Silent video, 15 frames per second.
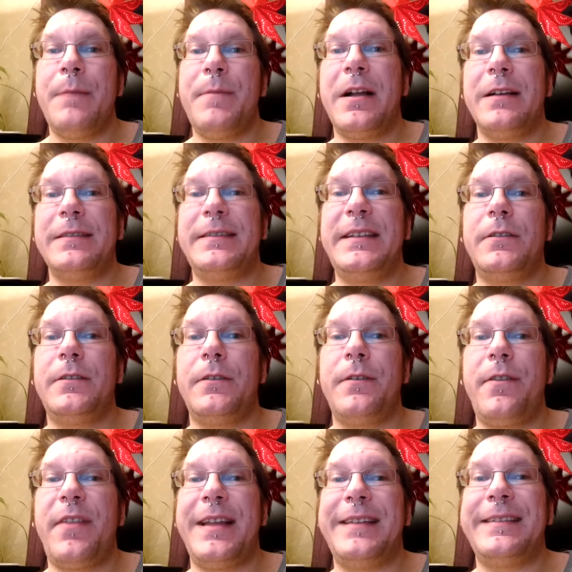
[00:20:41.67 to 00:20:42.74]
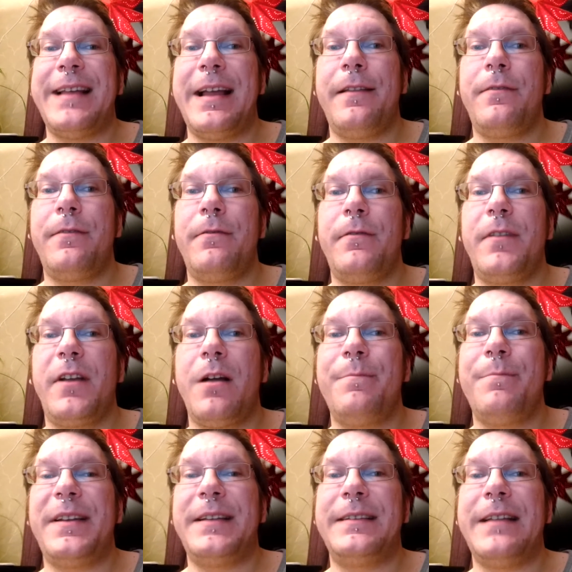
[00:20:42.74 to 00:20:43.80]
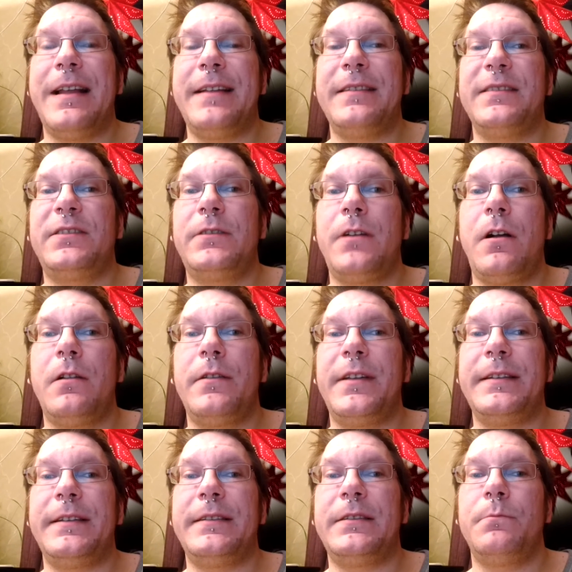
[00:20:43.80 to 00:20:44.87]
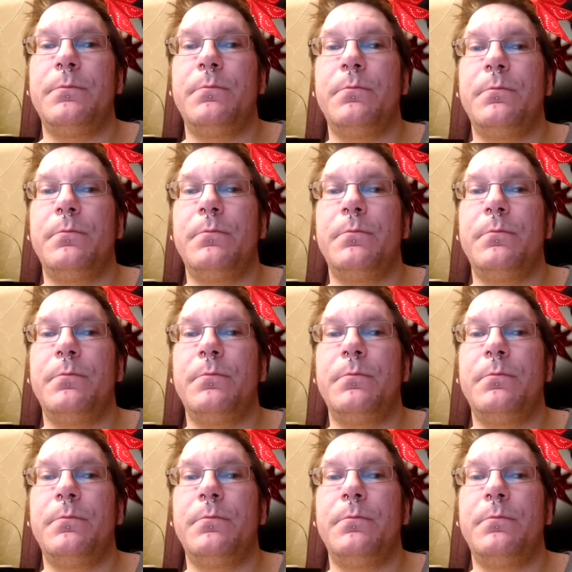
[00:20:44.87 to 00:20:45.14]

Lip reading: because these are things that the companies that install these